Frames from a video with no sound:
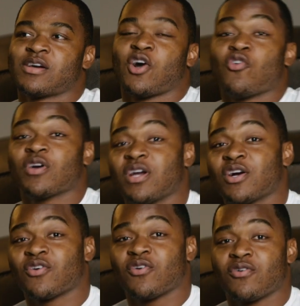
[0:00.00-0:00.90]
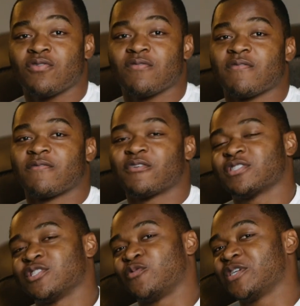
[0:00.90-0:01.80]
Coconut Grove
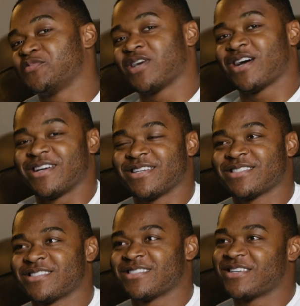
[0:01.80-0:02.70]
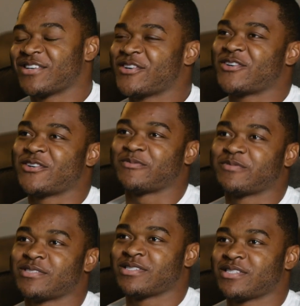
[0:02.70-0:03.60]
versus Richmond Heights. Two
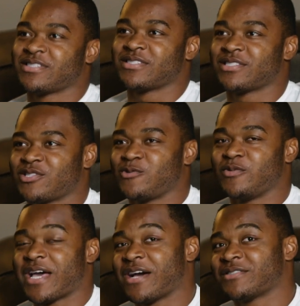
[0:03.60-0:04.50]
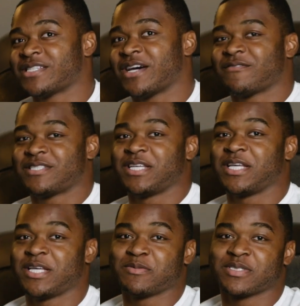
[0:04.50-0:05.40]
down south
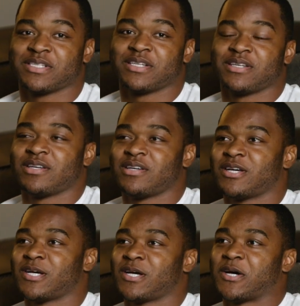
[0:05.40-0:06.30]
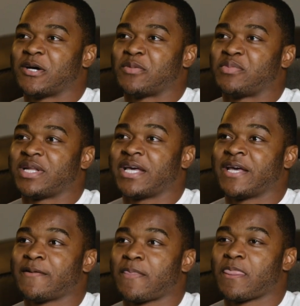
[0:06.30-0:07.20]
teams.
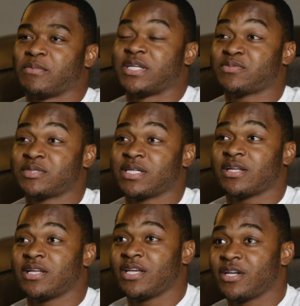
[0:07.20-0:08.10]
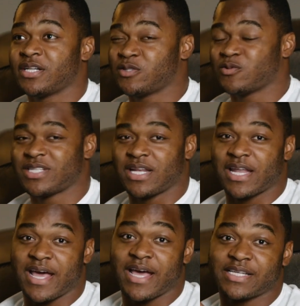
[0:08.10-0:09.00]
Playing, but this particular year, this was the
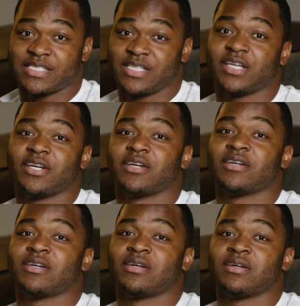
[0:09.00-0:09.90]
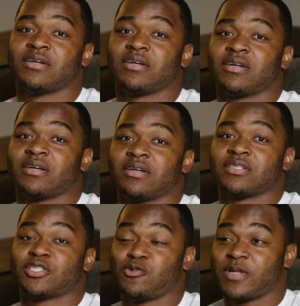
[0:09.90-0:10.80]
last year,
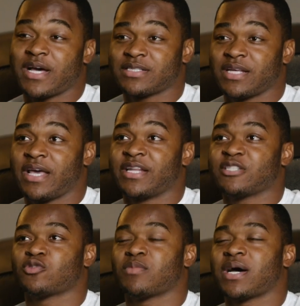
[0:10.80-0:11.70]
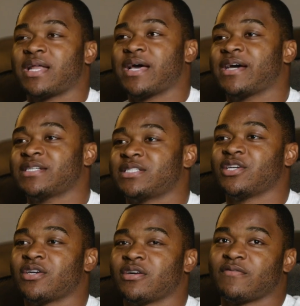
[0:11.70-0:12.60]
2008, this was my last
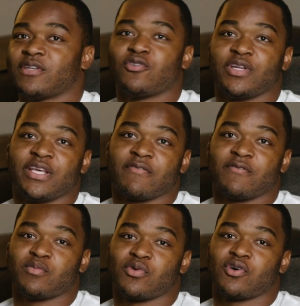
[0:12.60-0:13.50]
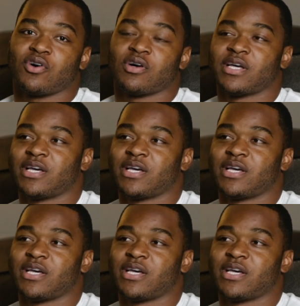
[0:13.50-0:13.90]
year of Little League football.